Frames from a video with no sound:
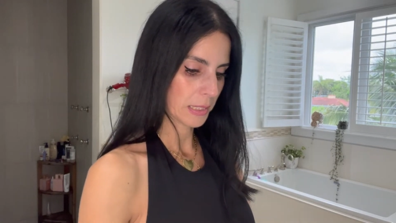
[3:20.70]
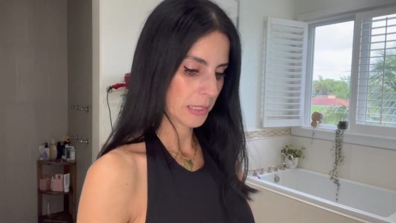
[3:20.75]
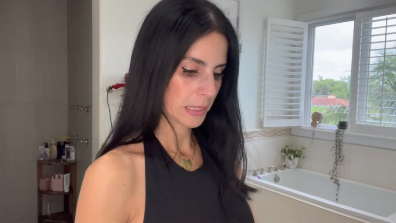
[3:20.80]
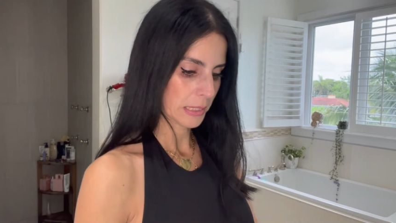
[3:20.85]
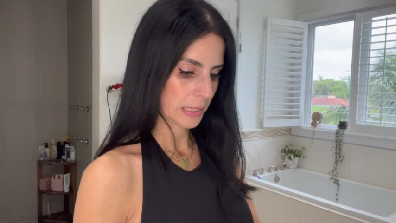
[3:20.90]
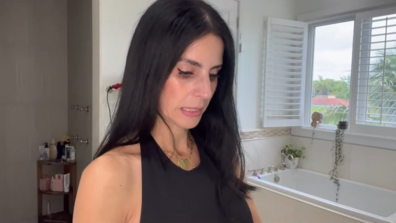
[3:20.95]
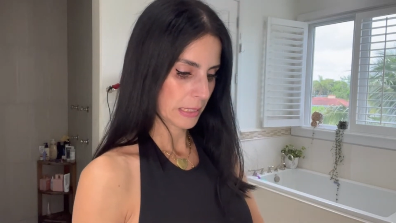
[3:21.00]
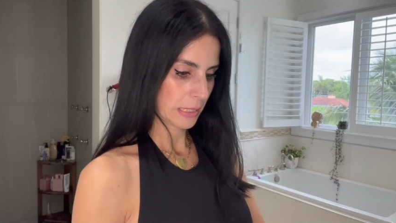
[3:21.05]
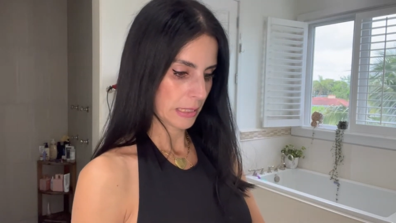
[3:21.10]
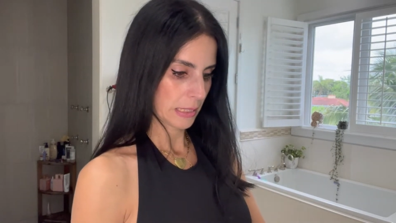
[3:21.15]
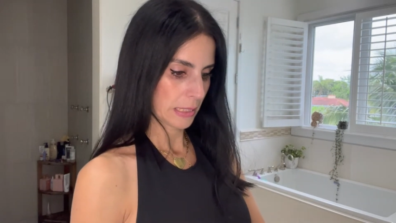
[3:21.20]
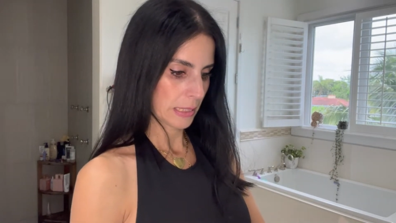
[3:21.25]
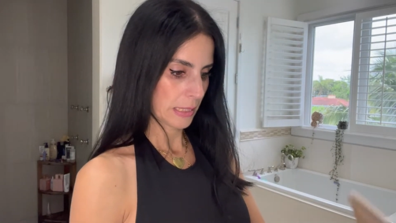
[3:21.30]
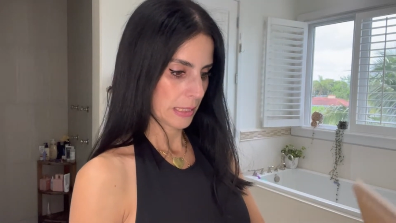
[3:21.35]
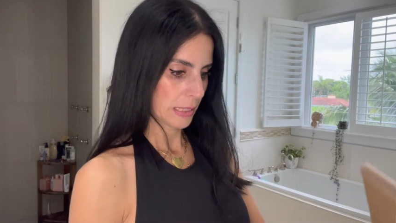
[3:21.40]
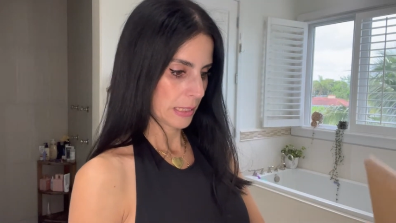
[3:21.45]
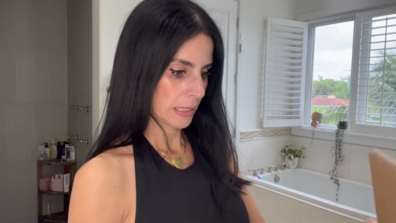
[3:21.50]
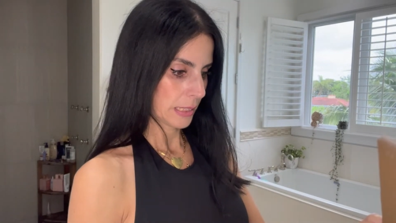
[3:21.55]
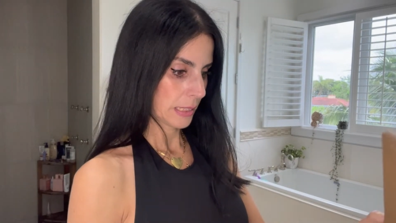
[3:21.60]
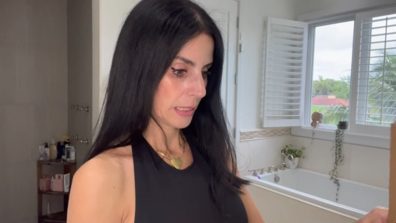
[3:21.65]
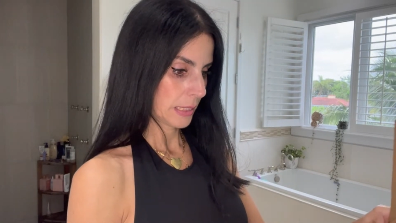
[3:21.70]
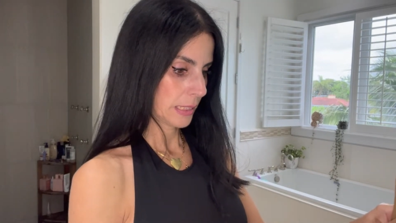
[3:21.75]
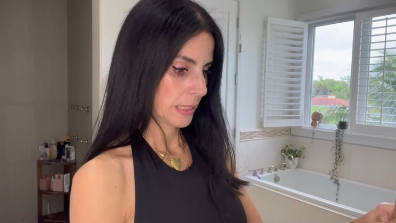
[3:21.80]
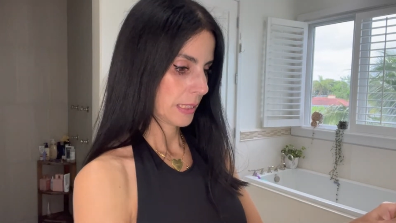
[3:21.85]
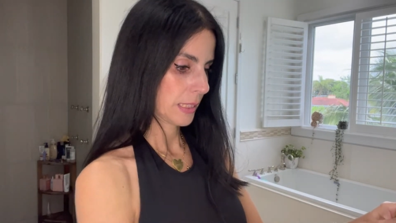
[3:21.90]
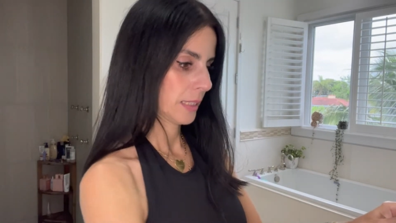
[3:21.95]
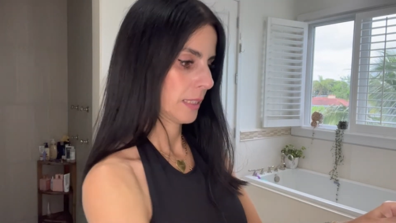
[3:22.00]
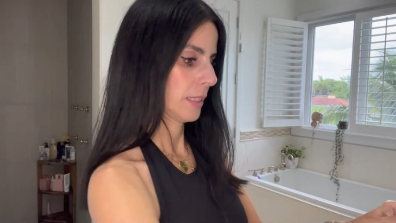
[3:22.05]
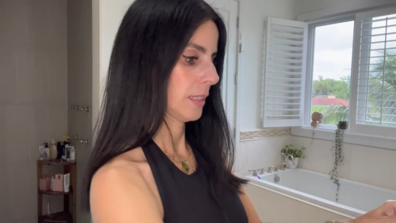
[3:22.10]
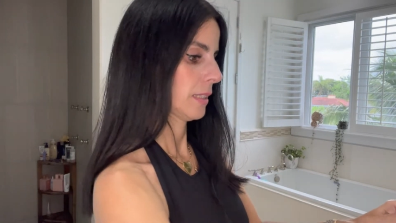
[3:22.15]

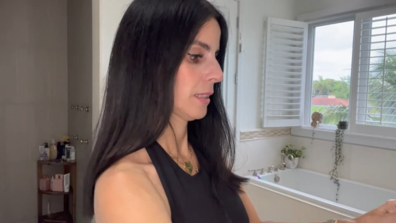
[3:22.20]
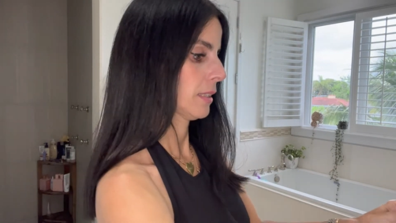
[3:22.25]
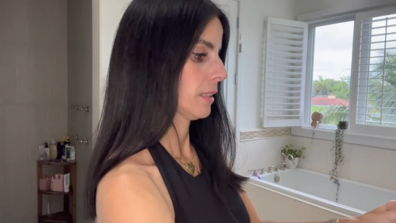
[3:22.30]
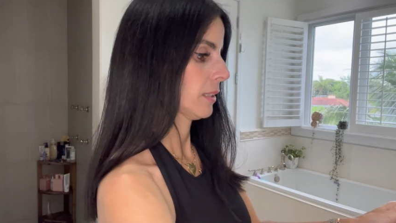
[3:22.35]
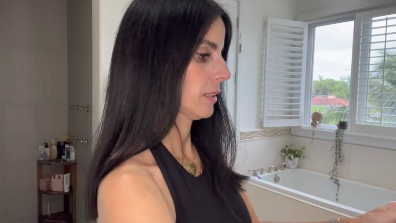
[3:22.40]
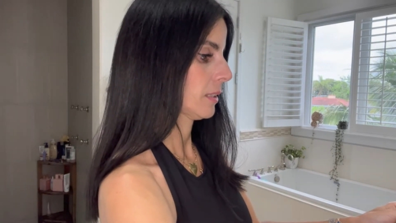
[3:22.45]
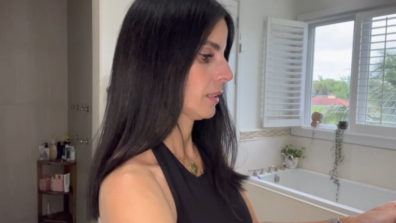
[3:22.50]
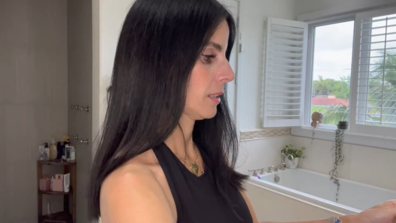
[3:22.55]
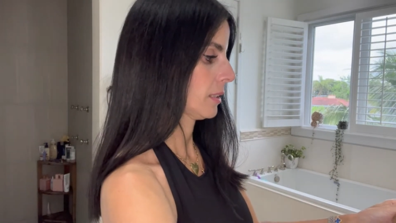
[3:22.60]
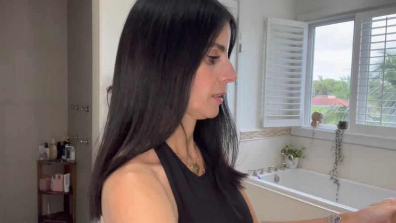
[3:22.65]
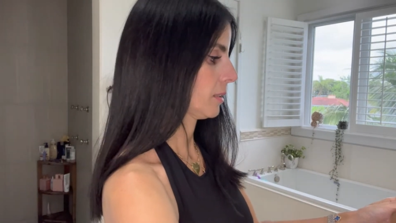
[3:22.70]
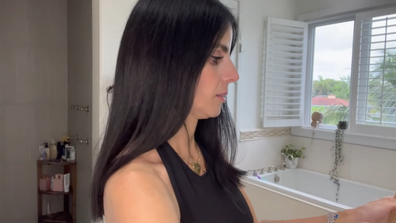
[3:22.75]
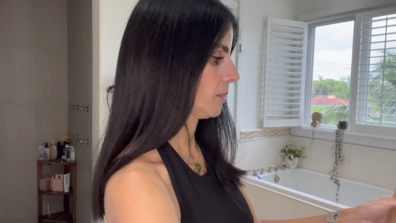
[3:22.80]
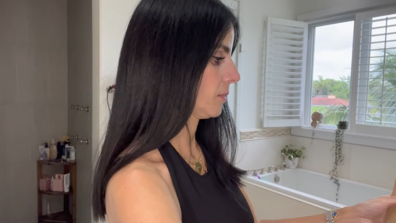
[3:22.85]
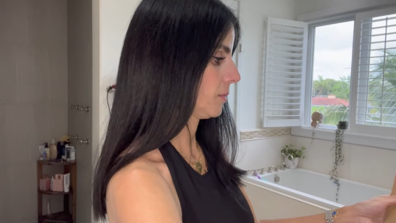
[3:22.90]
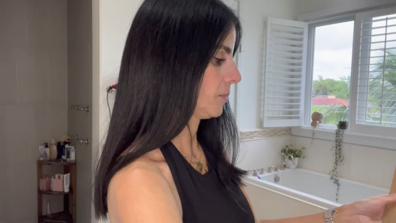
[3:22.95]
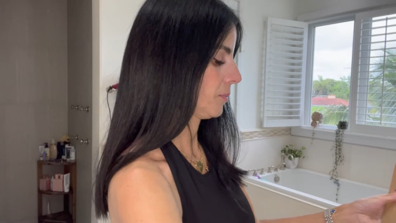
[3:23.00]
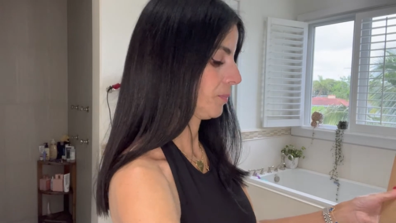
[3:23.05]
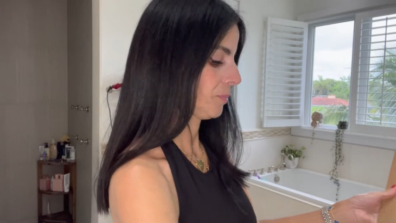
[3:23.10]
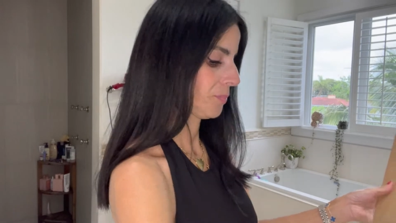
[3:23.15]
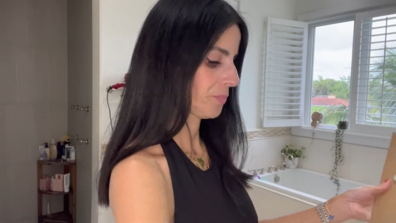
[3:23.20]
Nothing is said.